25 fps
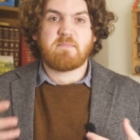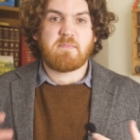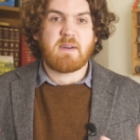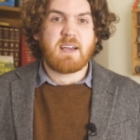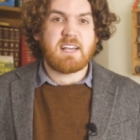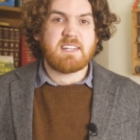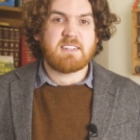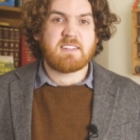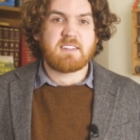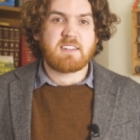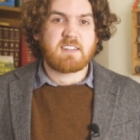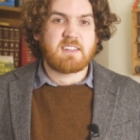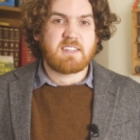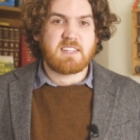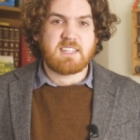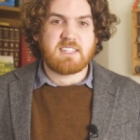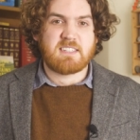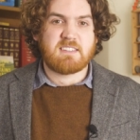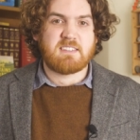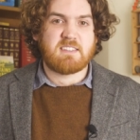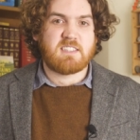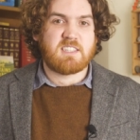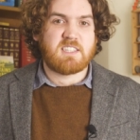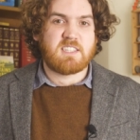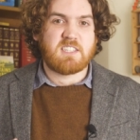
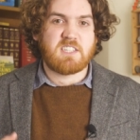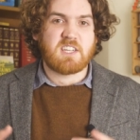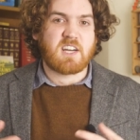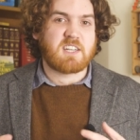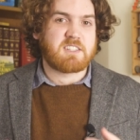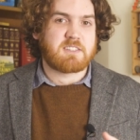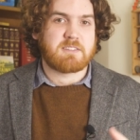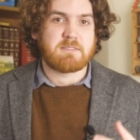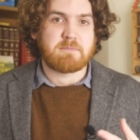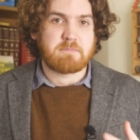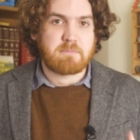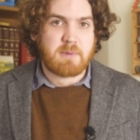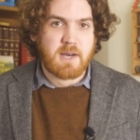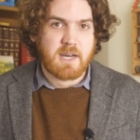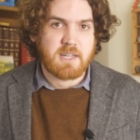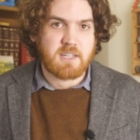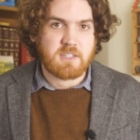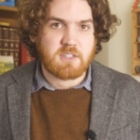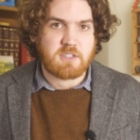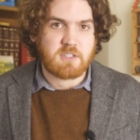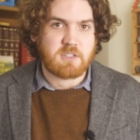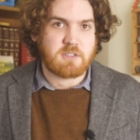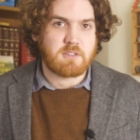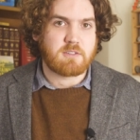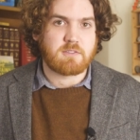basically doesn't
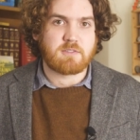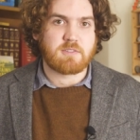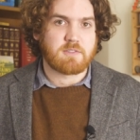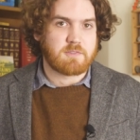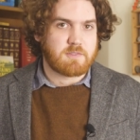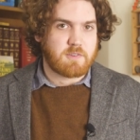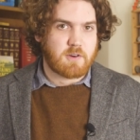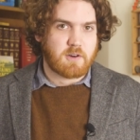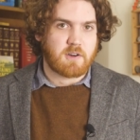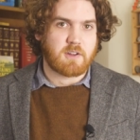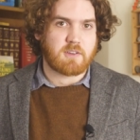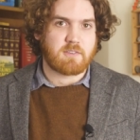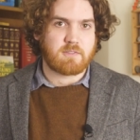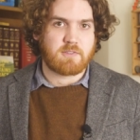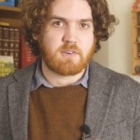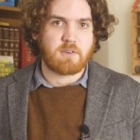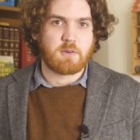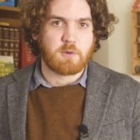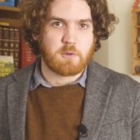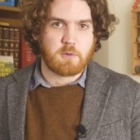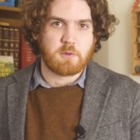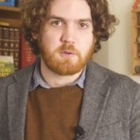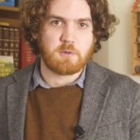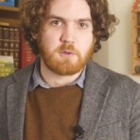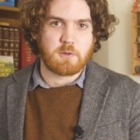punish you for voting for
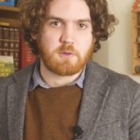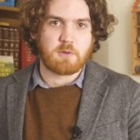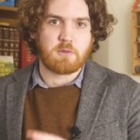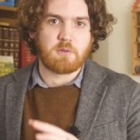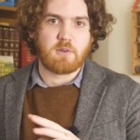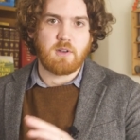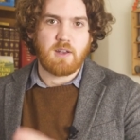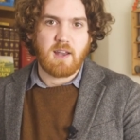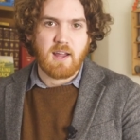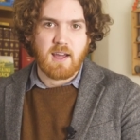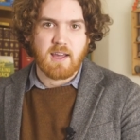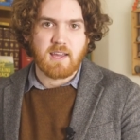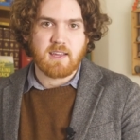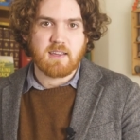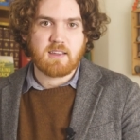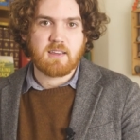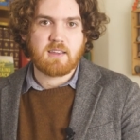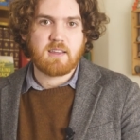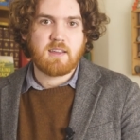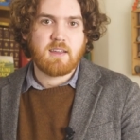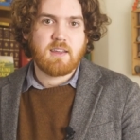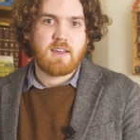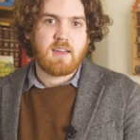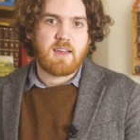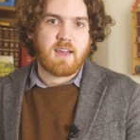who you
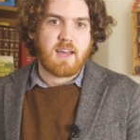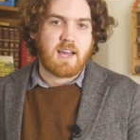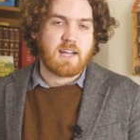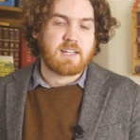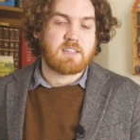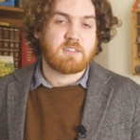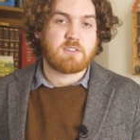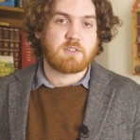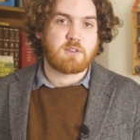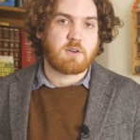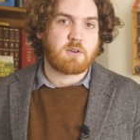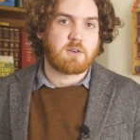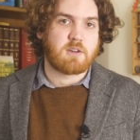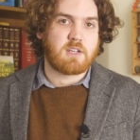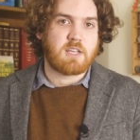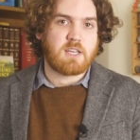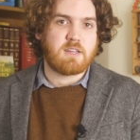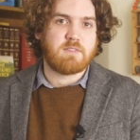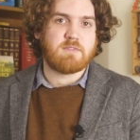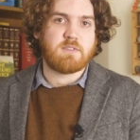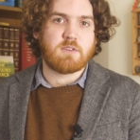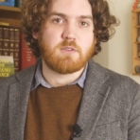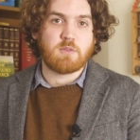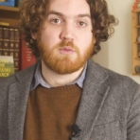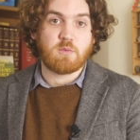like, and so
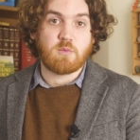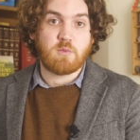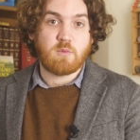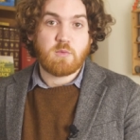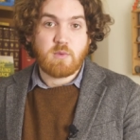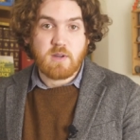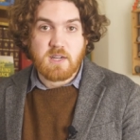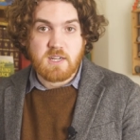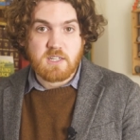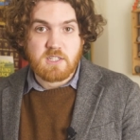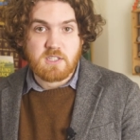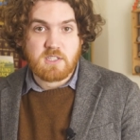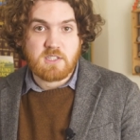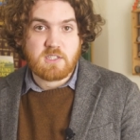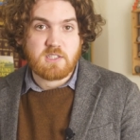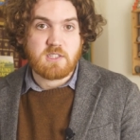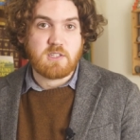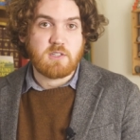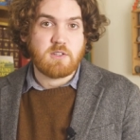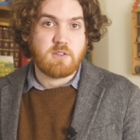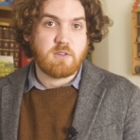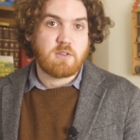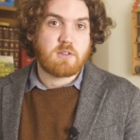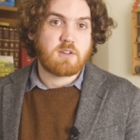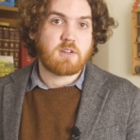if you wish,
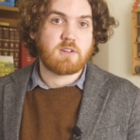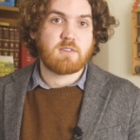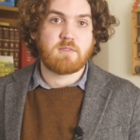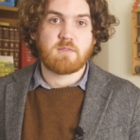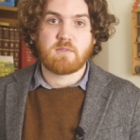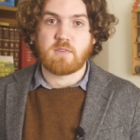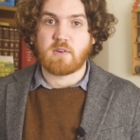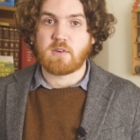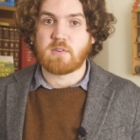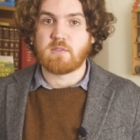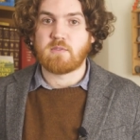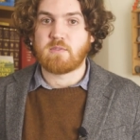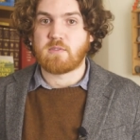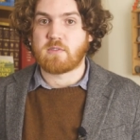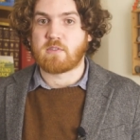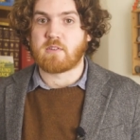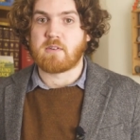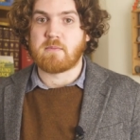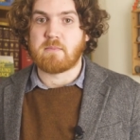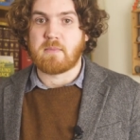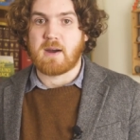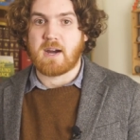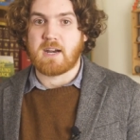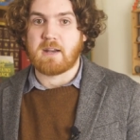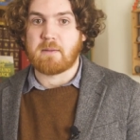you can vote for a
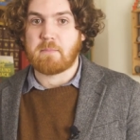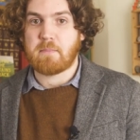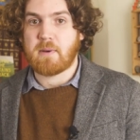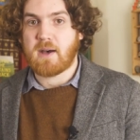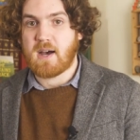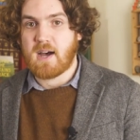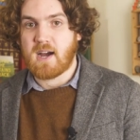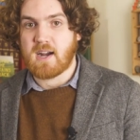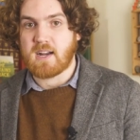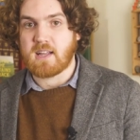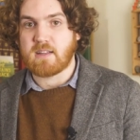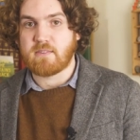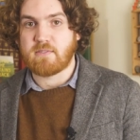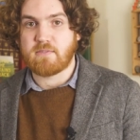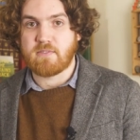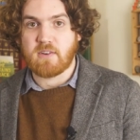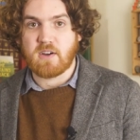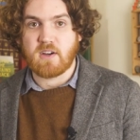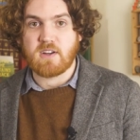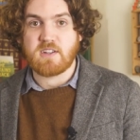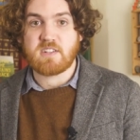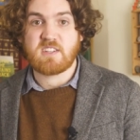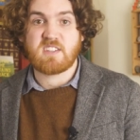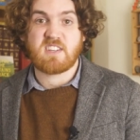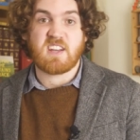minor party
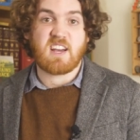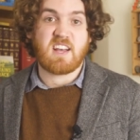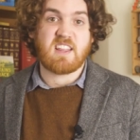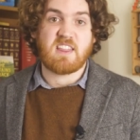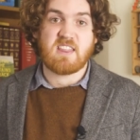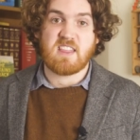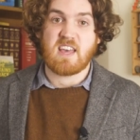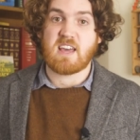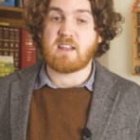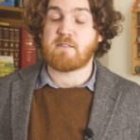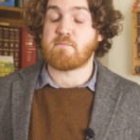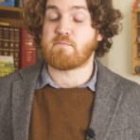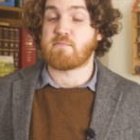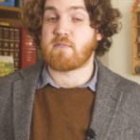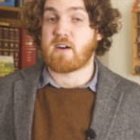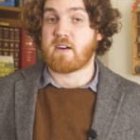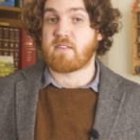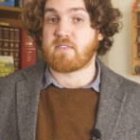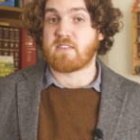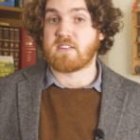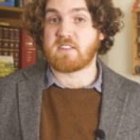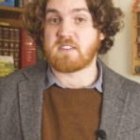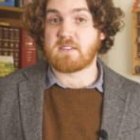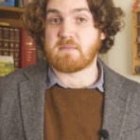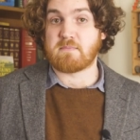first and then
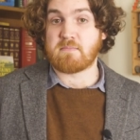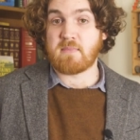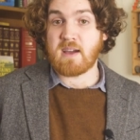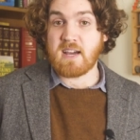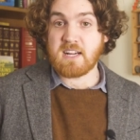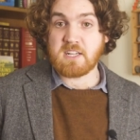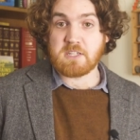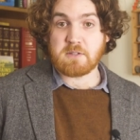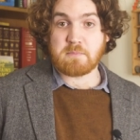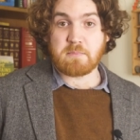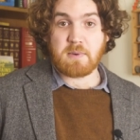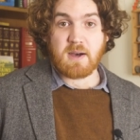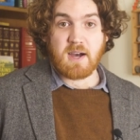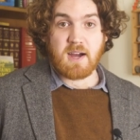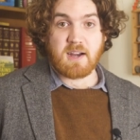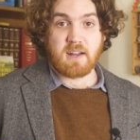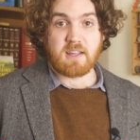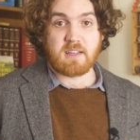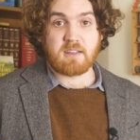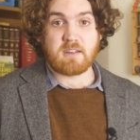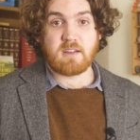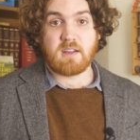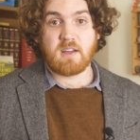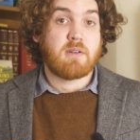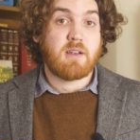preference a major
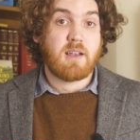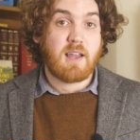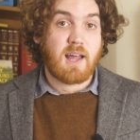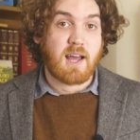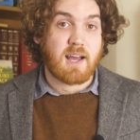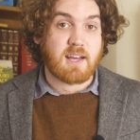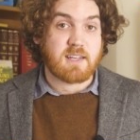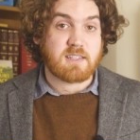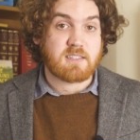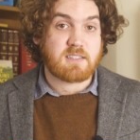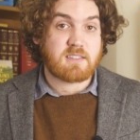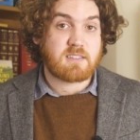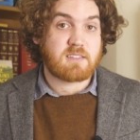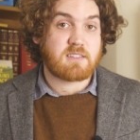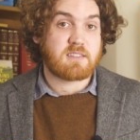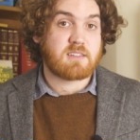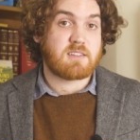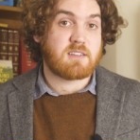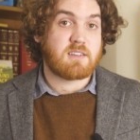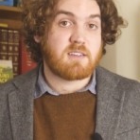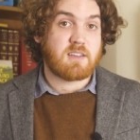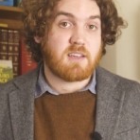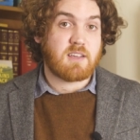party. Plus,